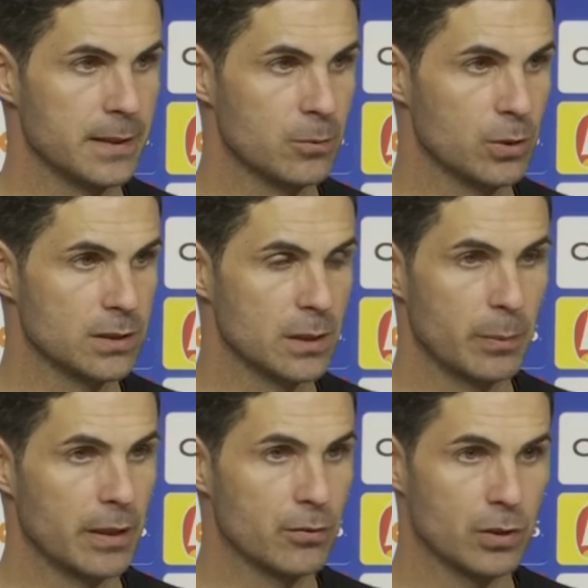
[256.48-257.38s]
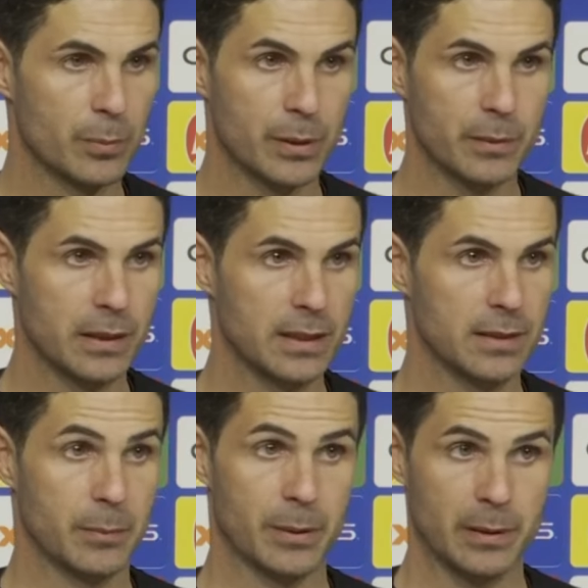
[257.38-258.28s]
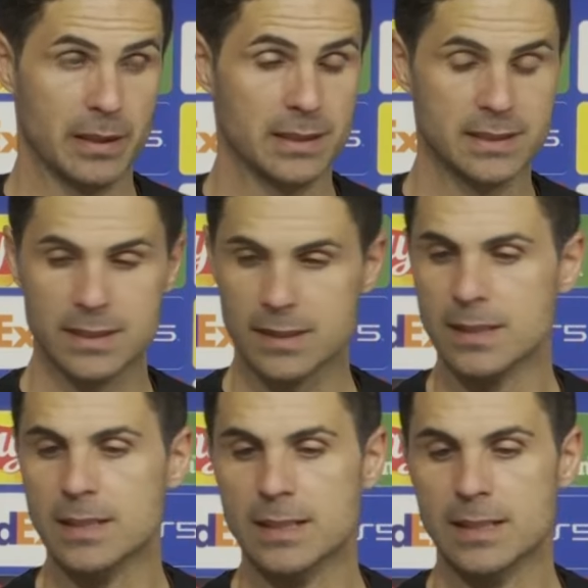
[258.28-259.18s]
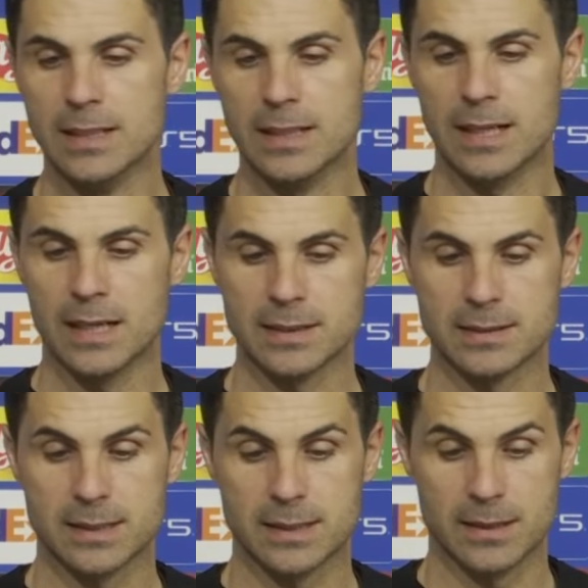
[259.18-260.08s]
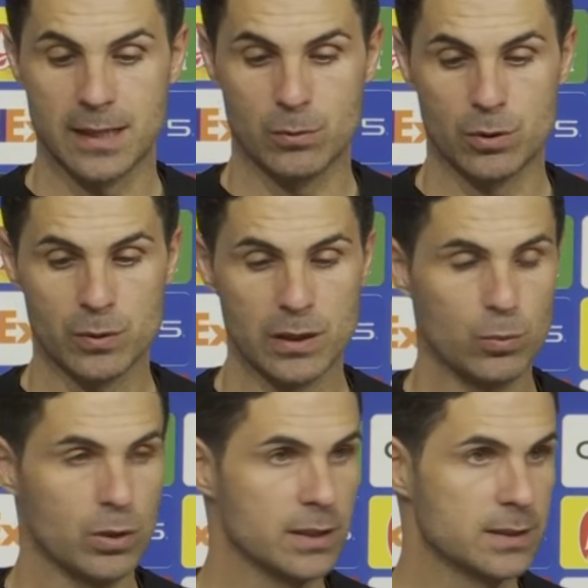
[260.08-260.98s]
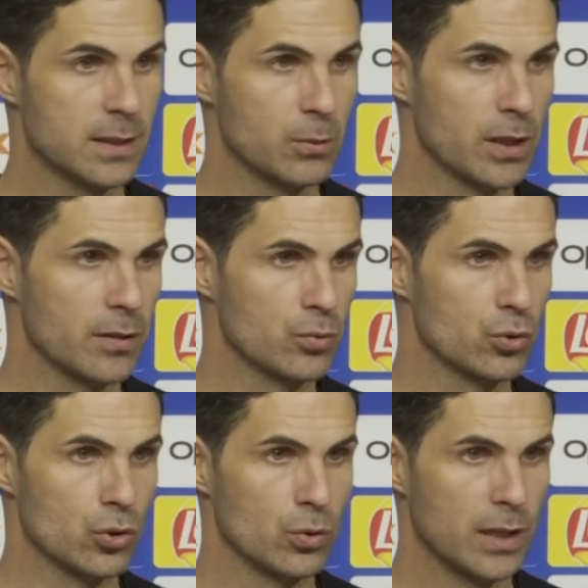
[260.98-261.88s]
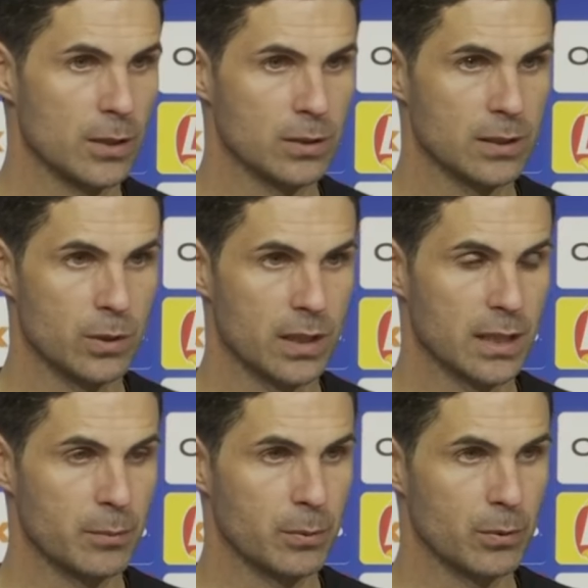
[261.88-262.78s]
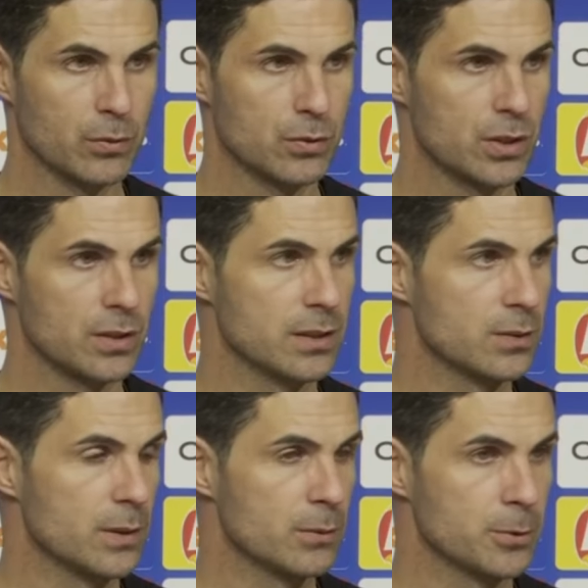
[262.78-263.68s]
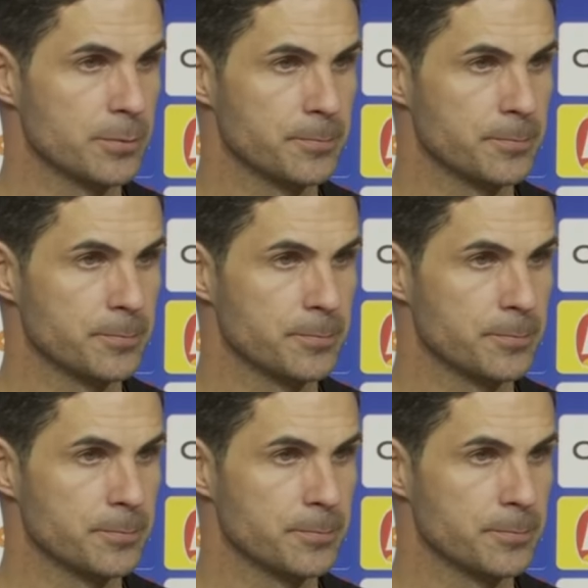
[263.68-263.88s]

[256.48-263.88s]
We are still playing for the Premier League. The Premier League is there. And we really want it. And we have to show now that we are capable of turning this around.